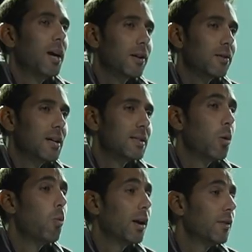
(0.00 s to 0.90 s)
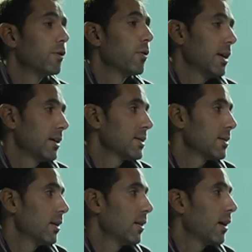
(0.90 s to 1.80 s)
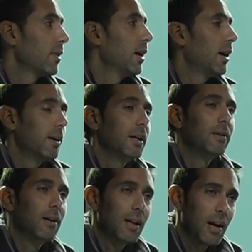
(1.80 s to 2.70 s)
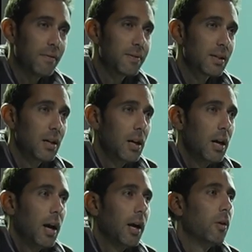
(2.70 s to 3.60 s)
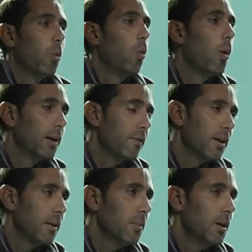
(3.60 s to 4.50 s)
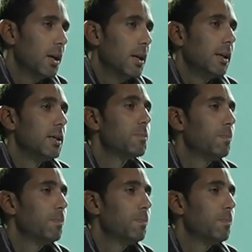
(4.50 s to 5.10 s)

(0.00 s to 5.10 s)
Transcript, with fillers: recognize the wonderful things that there are in our lives. And one of them is